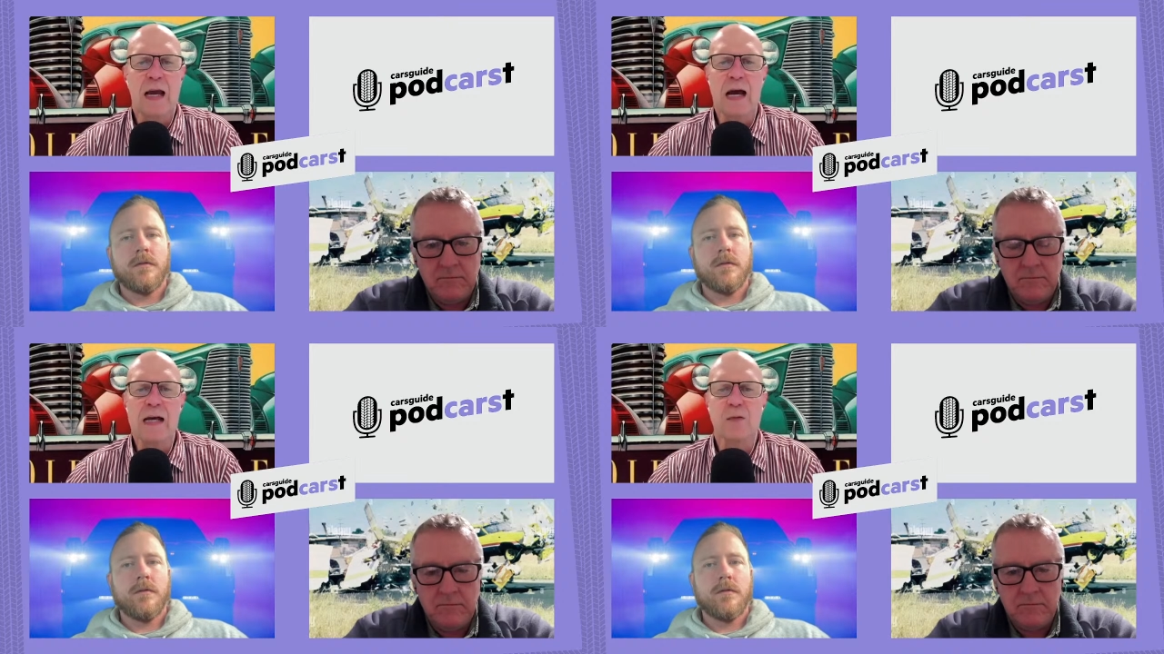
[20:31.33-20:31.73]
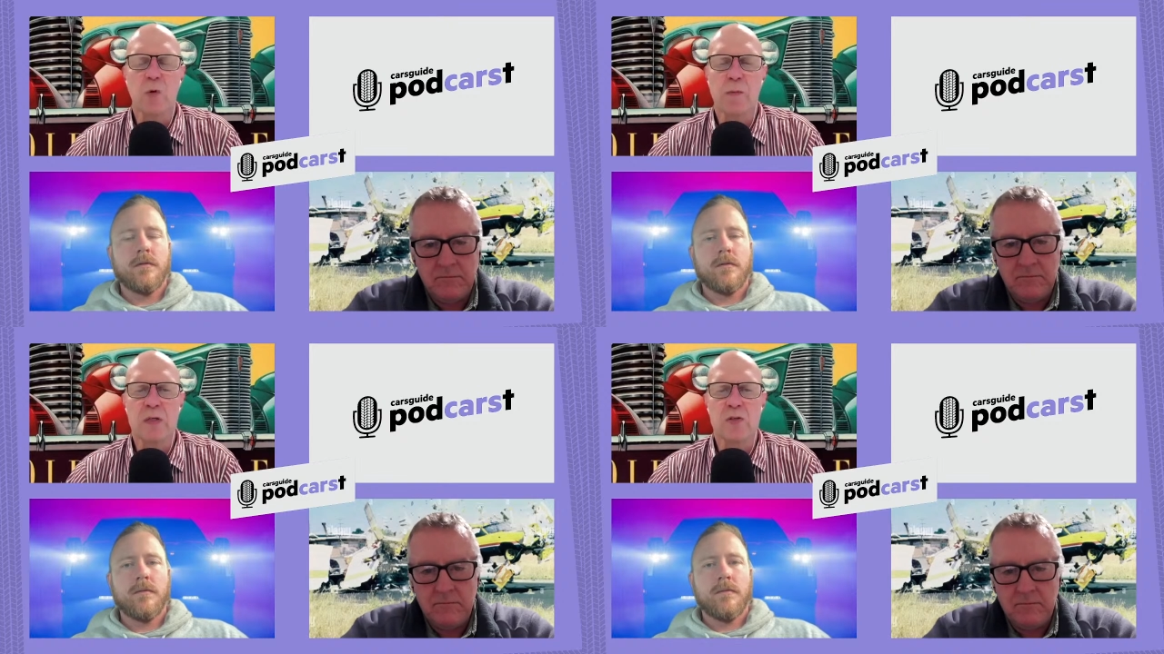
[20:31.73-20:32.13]
Speaker 1: cars
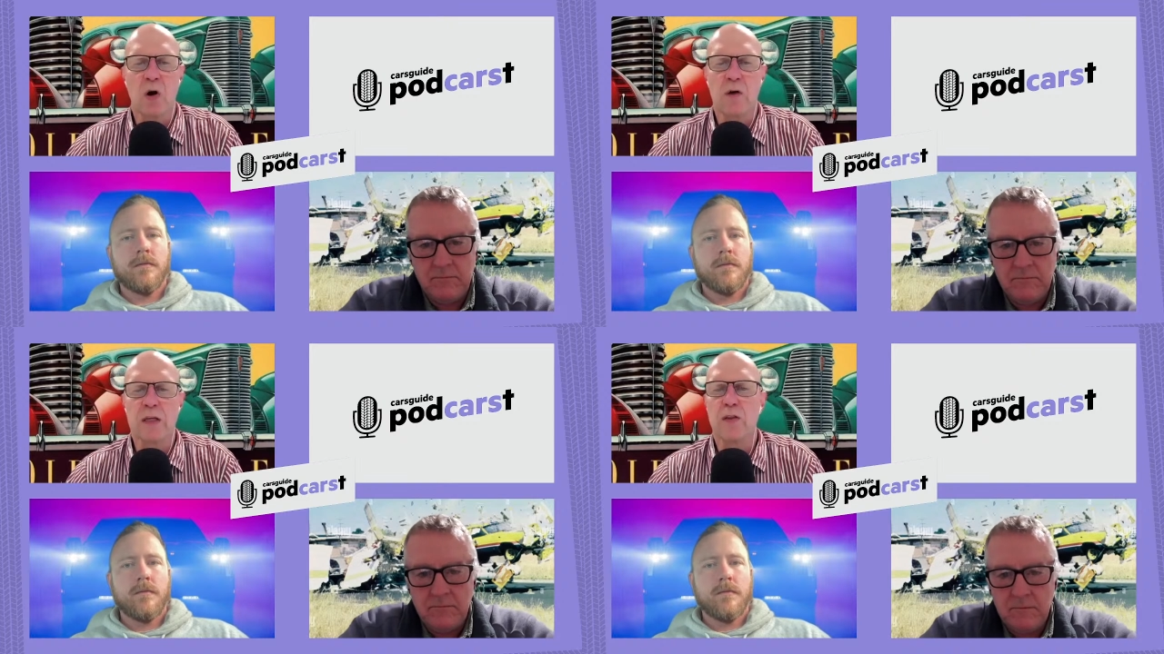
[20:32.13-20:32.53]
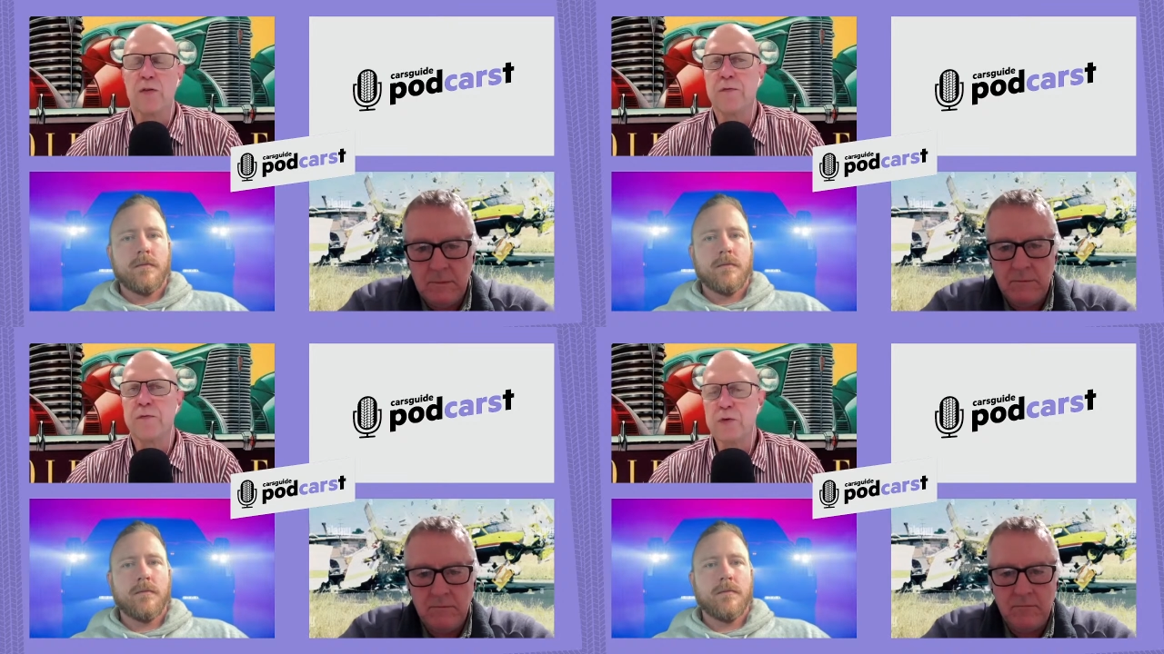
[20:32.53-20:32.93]
that we've been driving.
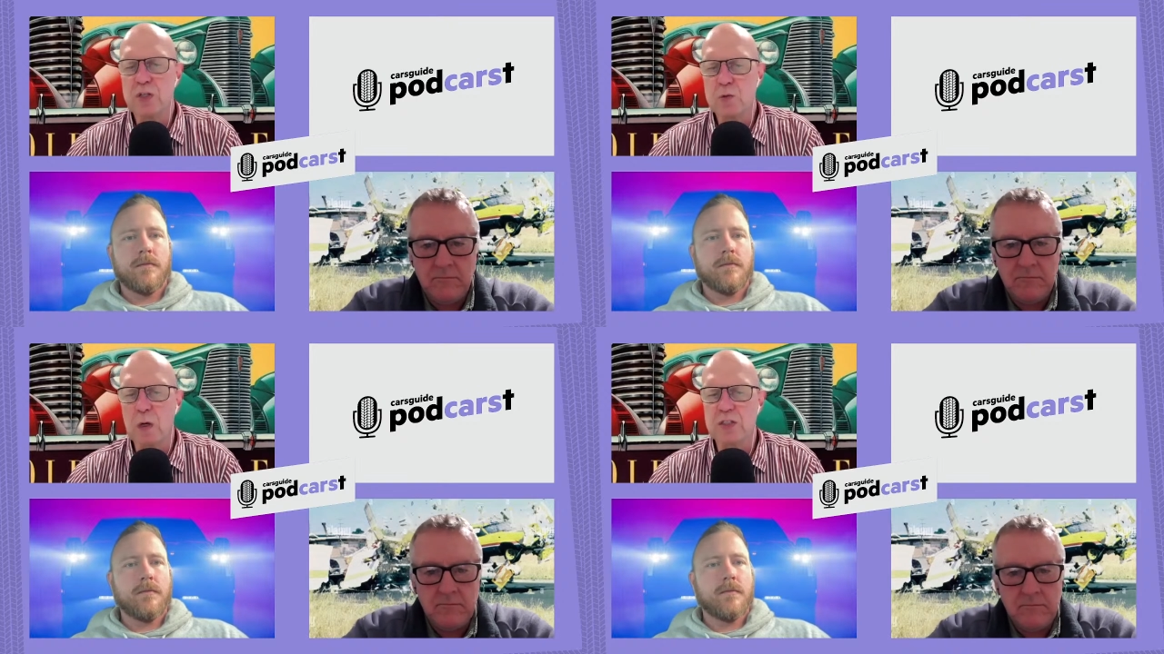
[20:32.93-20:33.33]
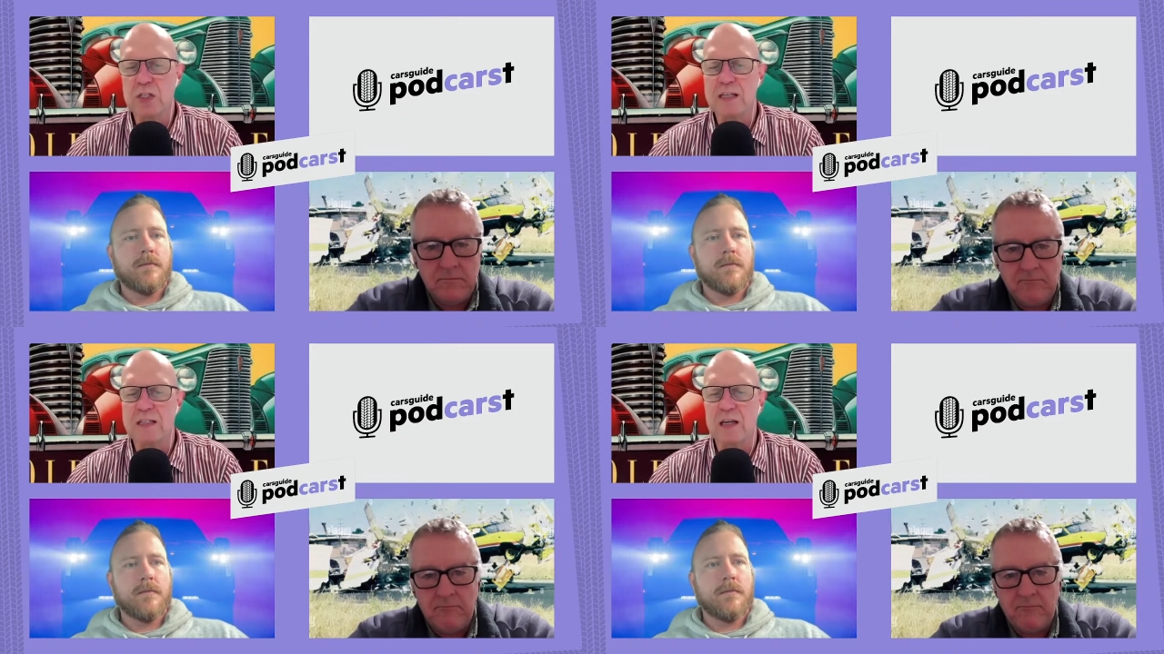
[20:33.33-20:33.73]
The first
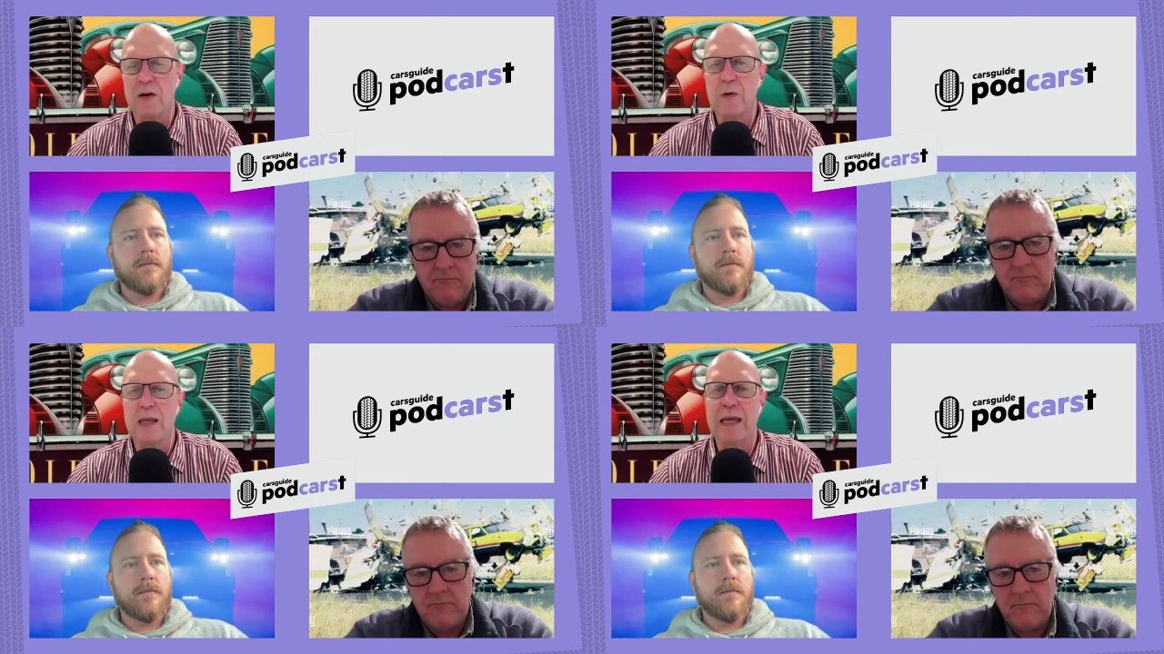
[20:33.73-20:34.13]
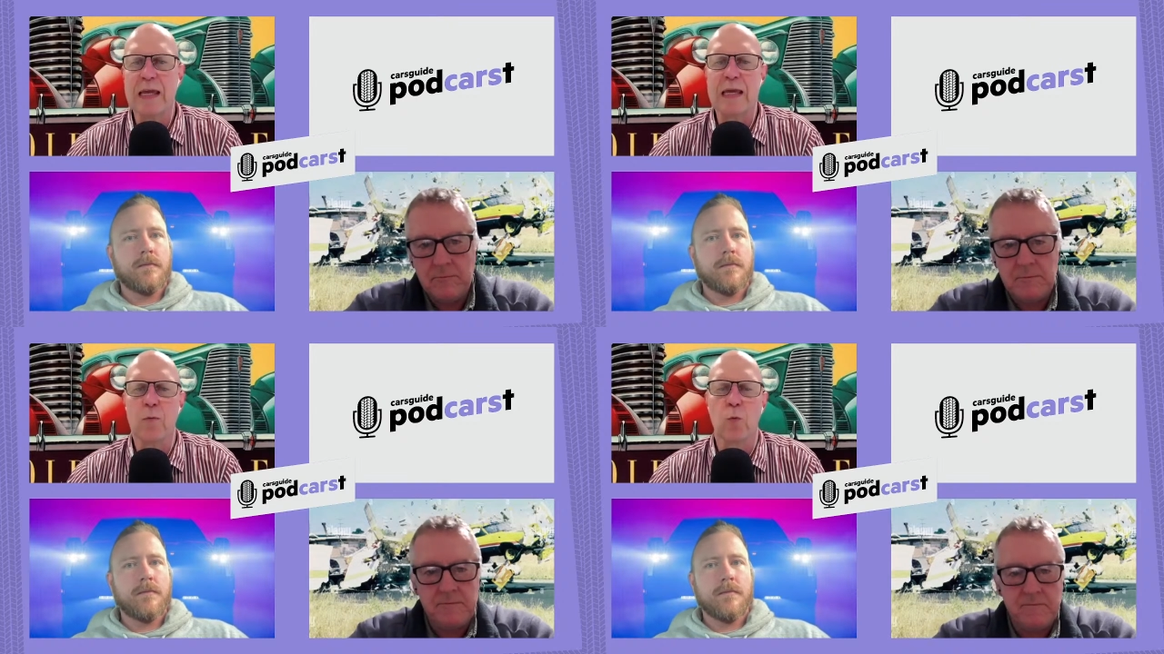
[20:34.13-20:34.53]
one, Chesto,
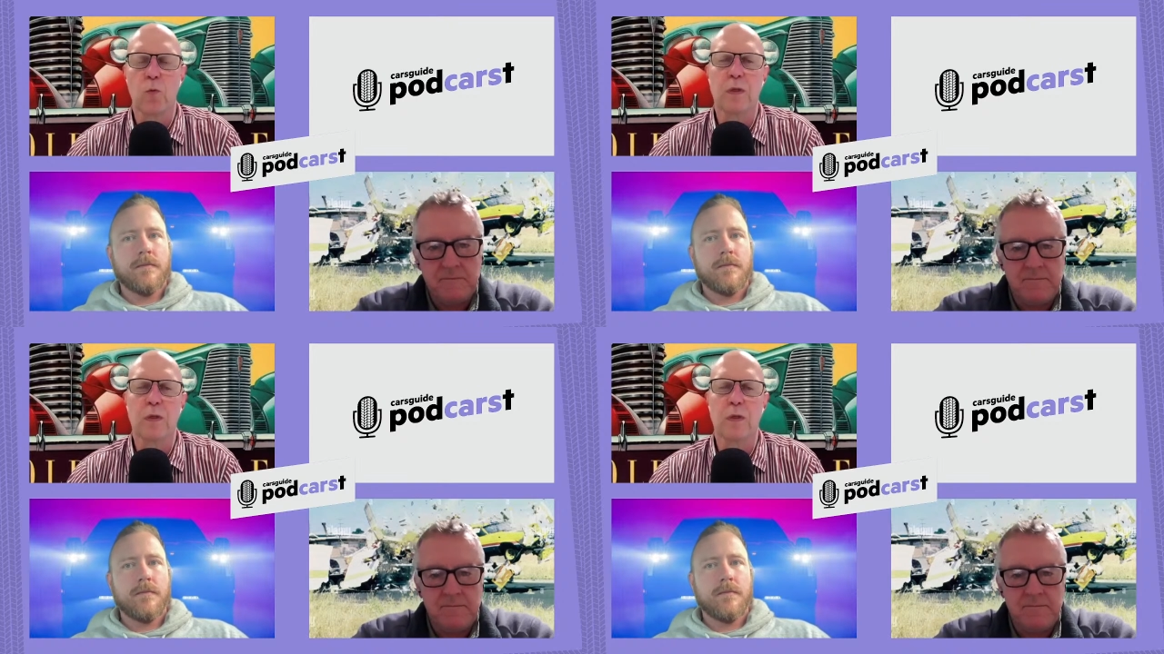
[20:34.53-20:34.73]
it,